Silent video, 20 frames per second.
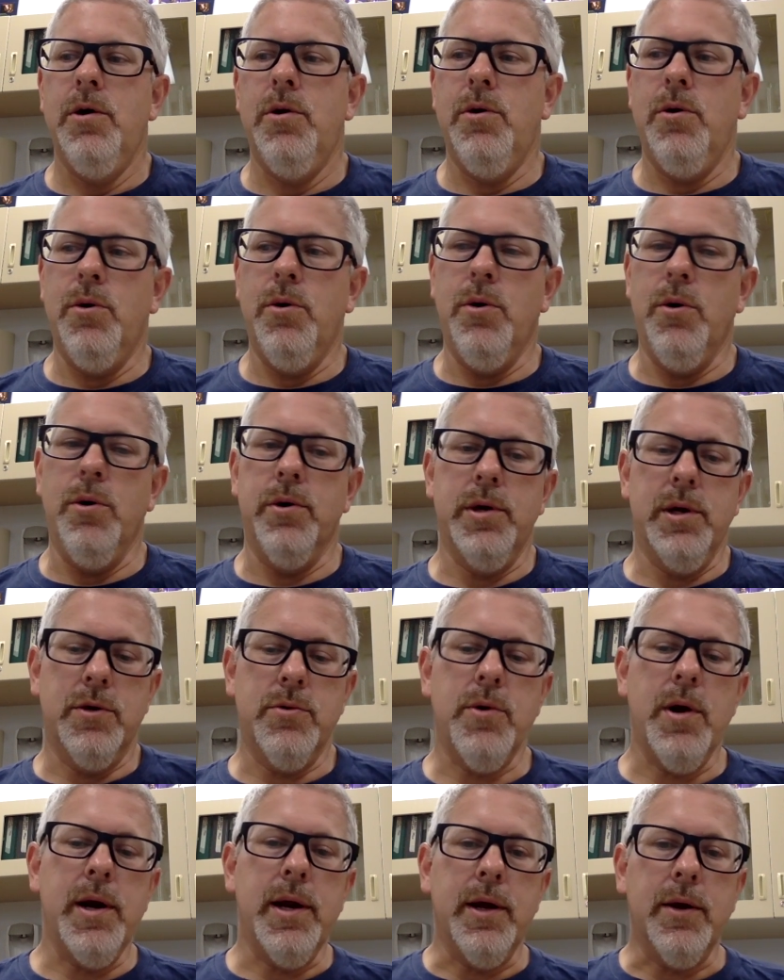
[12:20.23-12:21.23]
or to
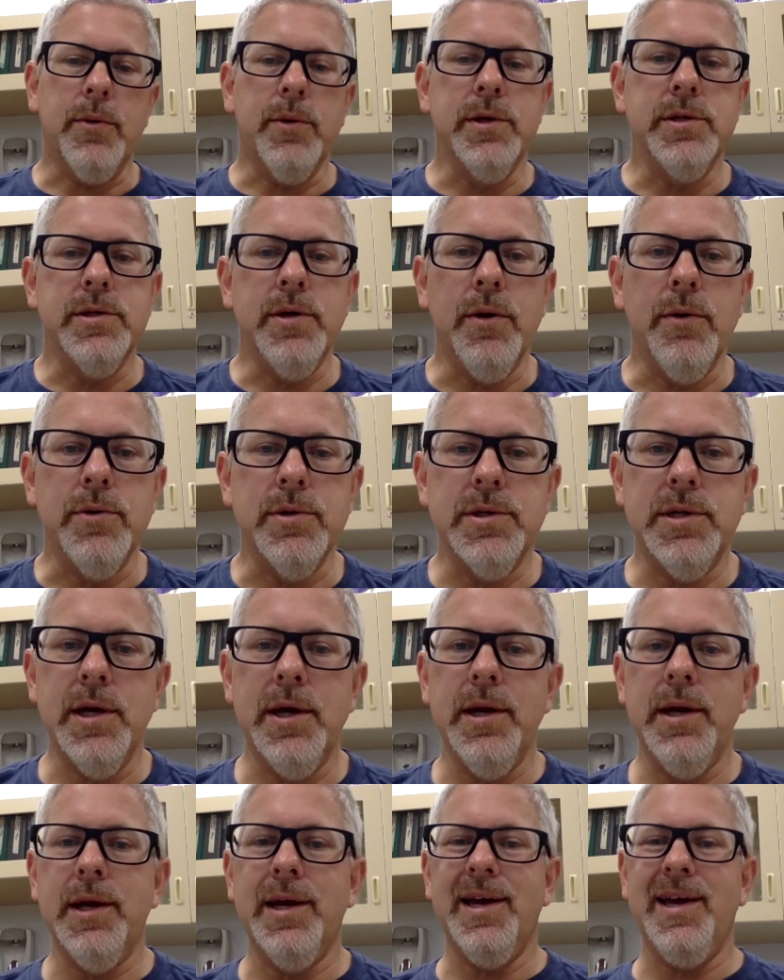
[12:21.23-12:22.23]
try to increase your
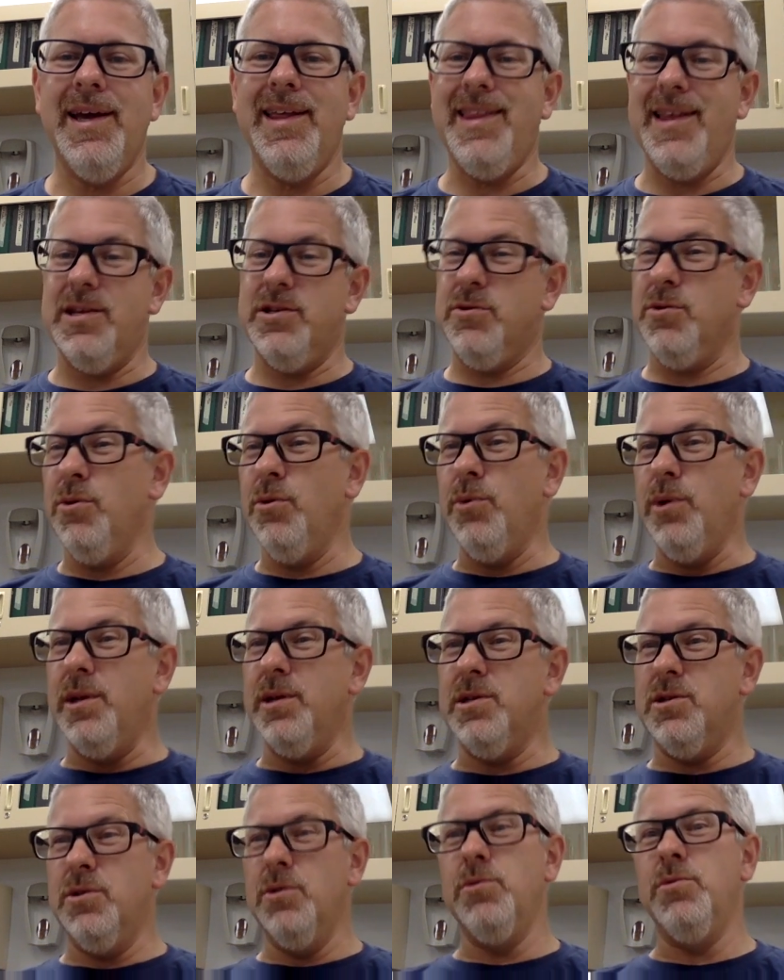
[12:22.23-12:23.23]
understanding, and that's true when
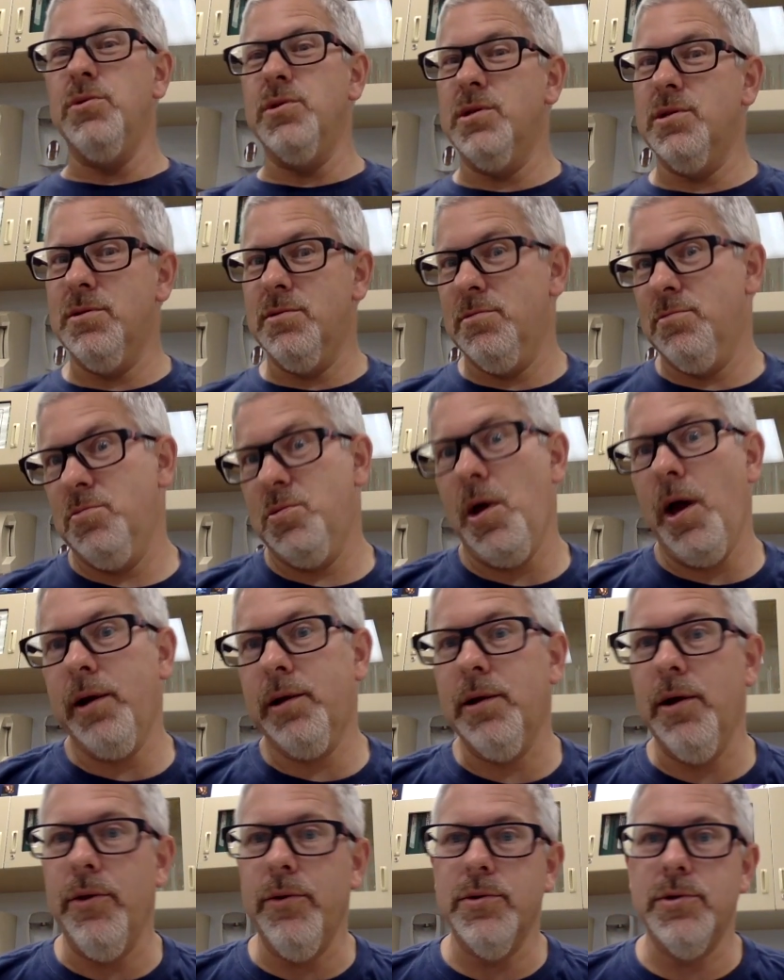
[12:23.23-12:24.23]
students talk
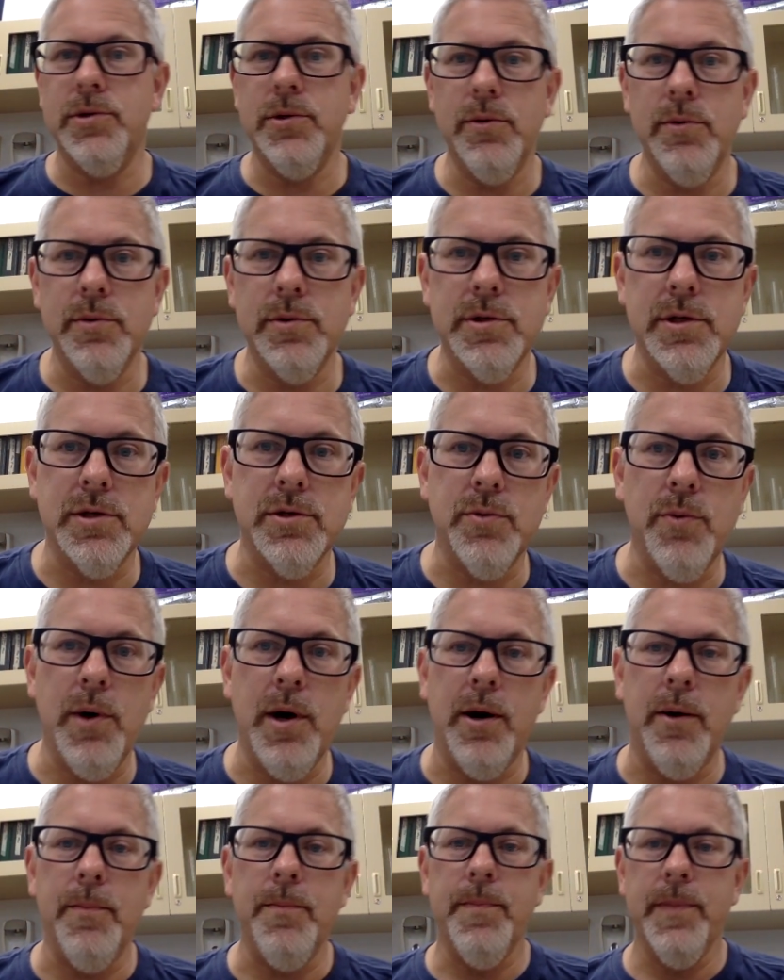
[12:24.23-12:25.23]
to other students as
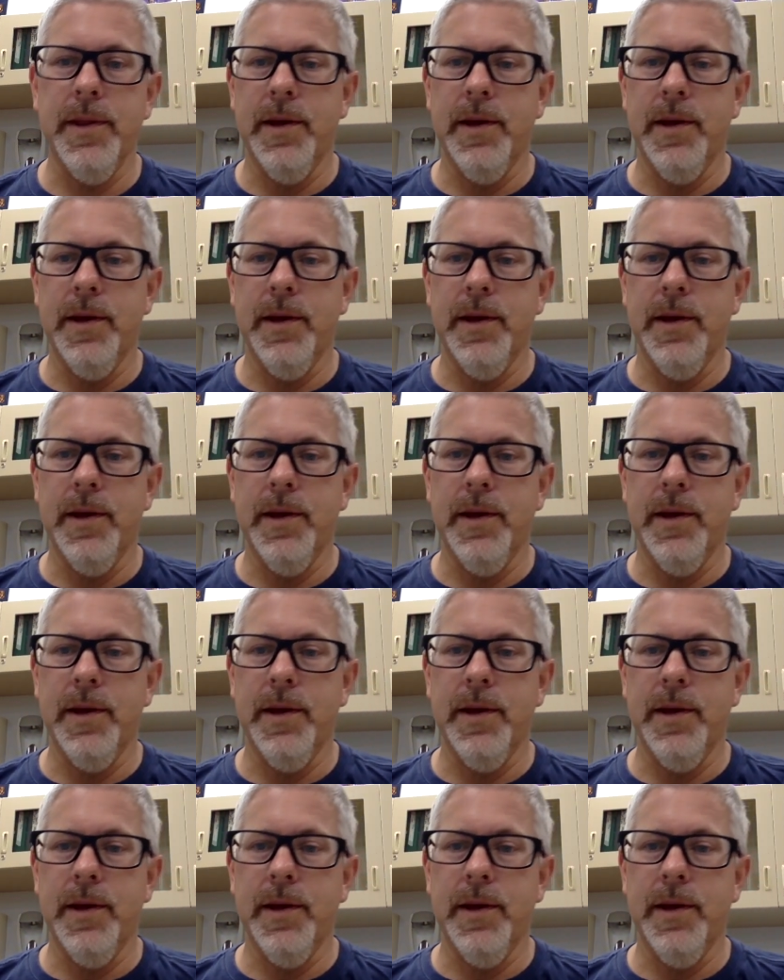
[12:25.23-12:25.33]
well.